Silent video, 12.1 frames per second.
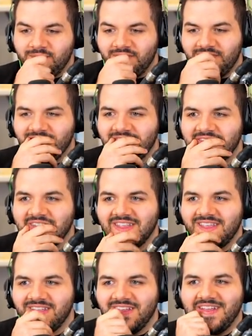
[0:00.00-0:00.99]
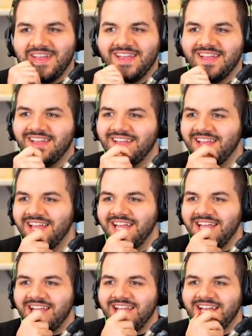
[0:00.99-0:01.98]

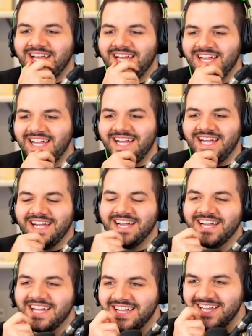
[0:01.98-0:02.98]
The person shown says nothing.